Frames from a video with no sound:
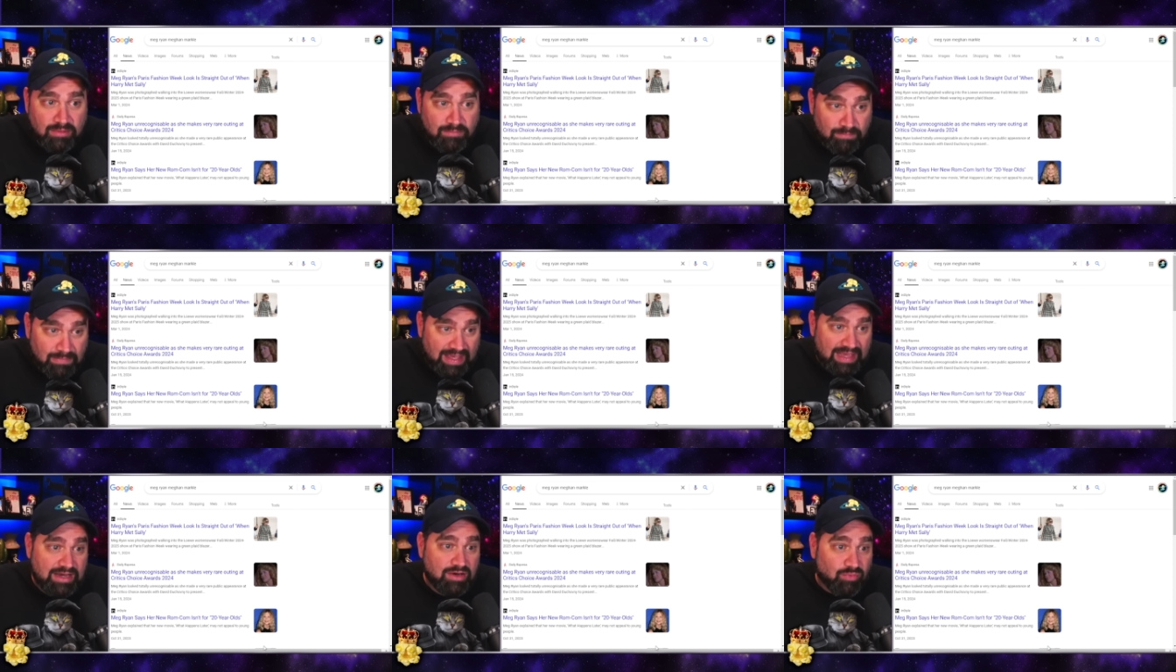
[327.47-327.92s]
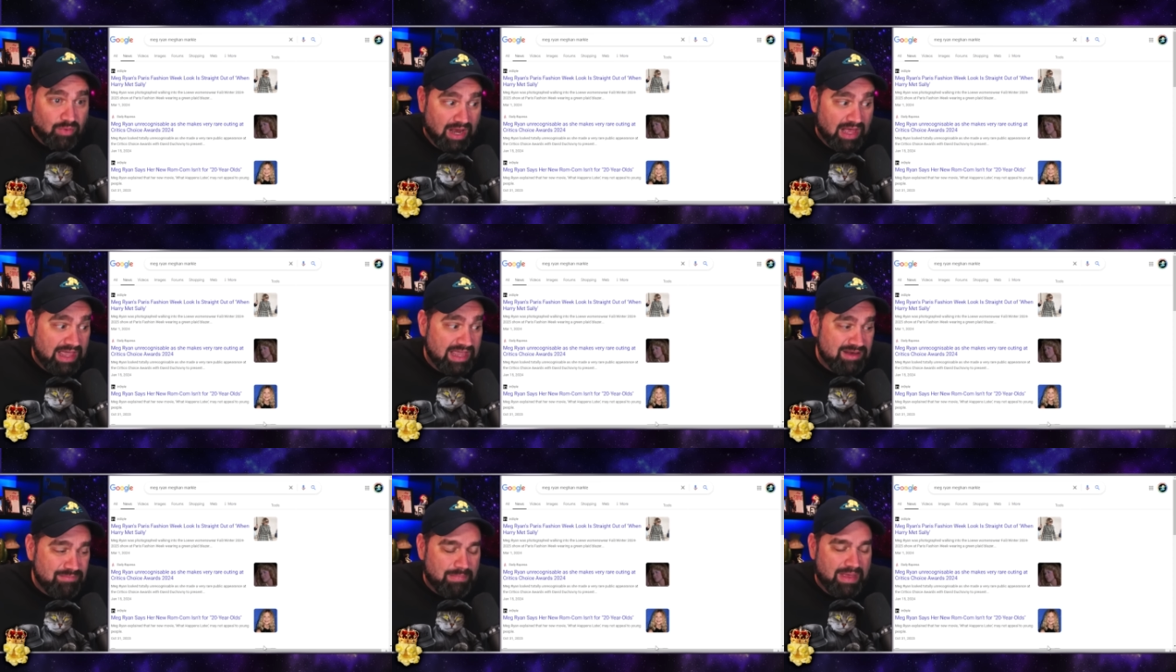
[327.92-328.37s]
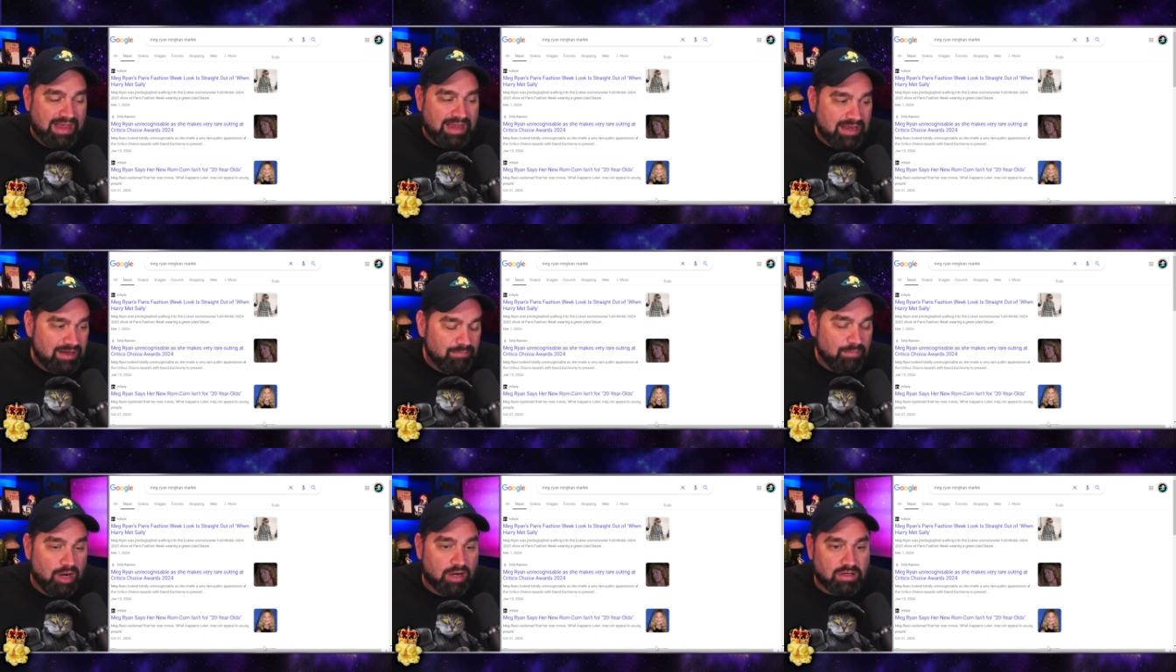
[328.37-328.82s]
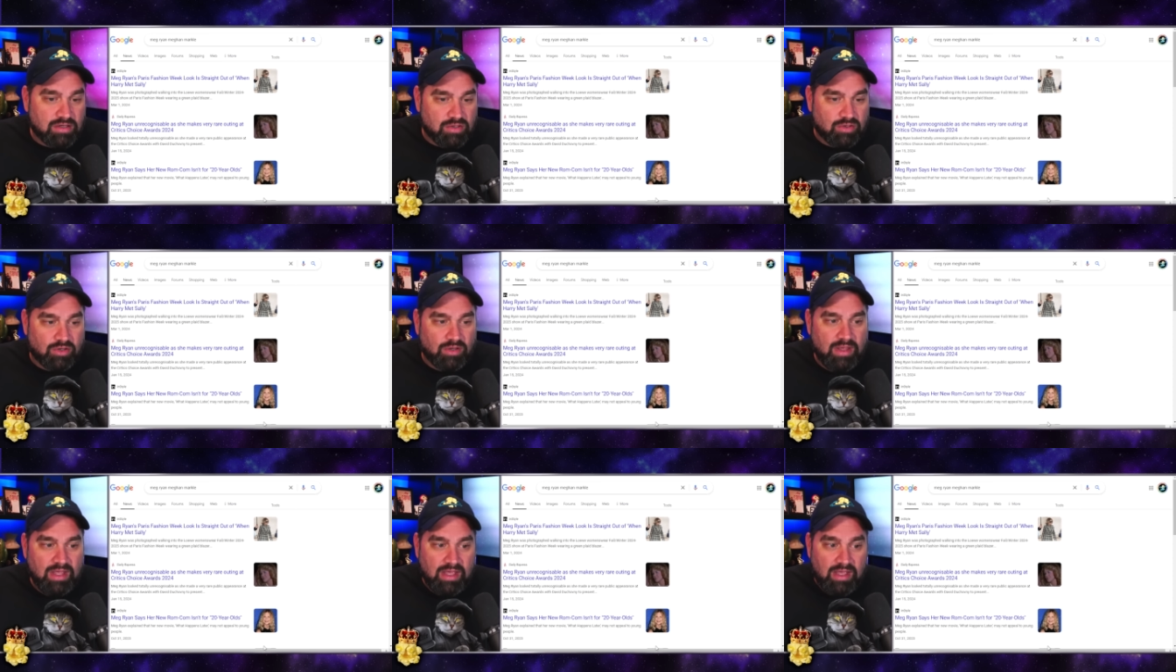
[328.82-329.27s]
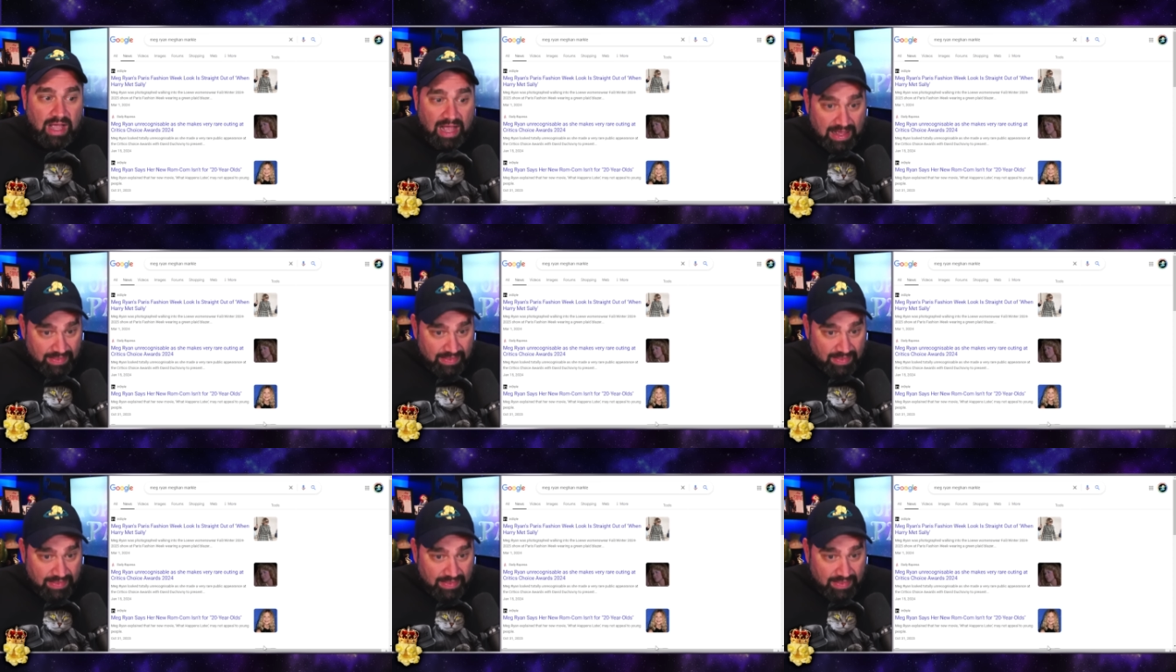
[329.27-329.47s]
Meg Ryan, Meghan Markle.